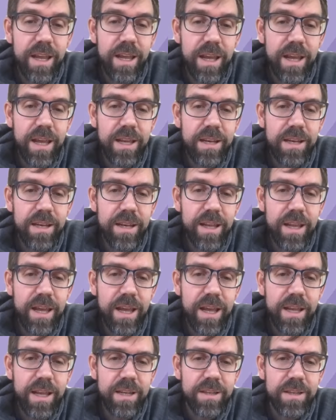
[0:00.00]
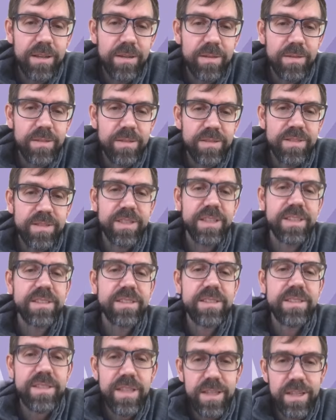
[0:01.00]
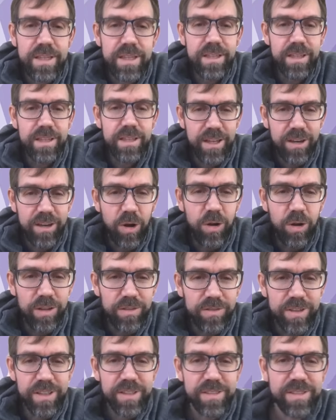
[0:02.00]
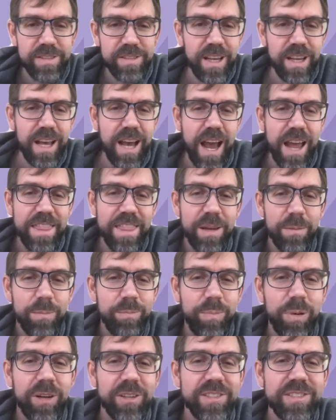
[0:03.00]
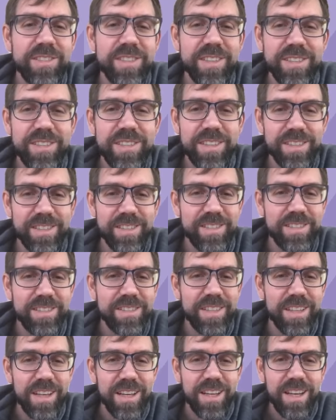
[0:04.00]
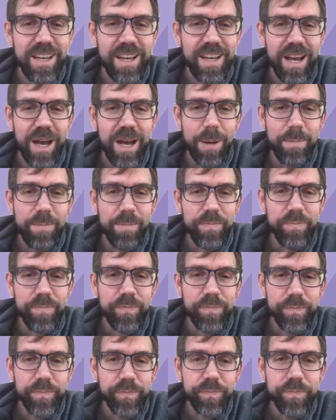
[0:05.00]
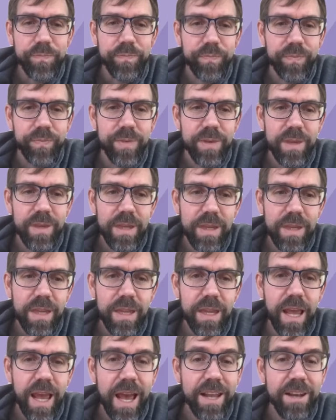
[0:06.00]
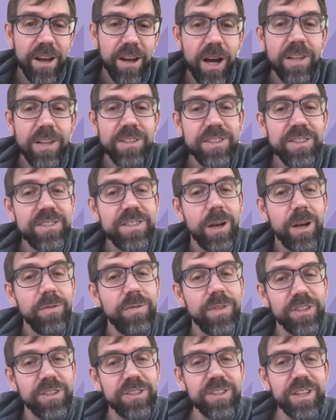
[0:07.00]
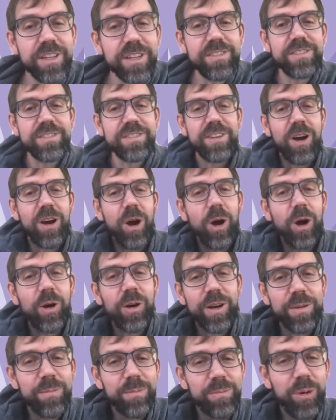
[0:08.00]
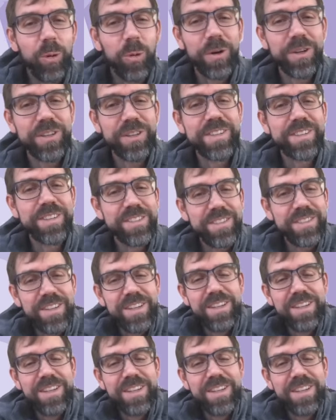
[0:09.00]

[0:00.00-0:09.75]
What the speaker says: and succeed in all of this. I think persistence and unselfishness are important.